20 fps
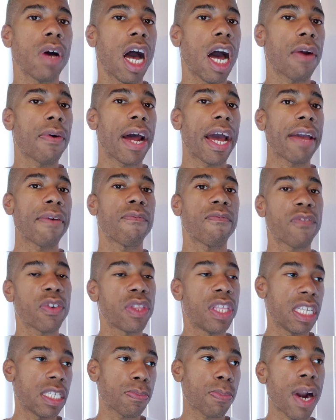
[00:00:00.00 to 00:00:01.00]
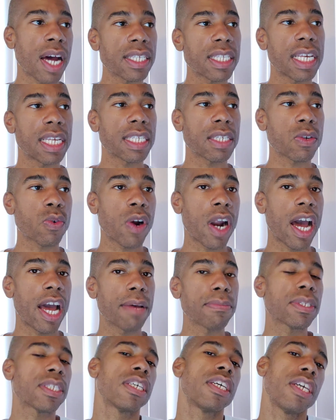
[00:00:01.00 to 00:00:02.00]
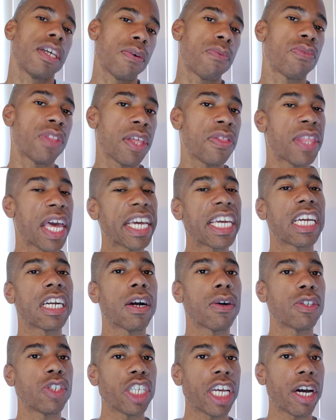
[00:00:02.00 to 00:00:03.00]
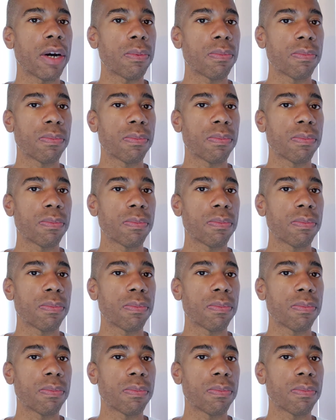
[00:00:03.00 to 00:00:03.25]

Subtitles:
all right, for these process crimes, then they can go to jail.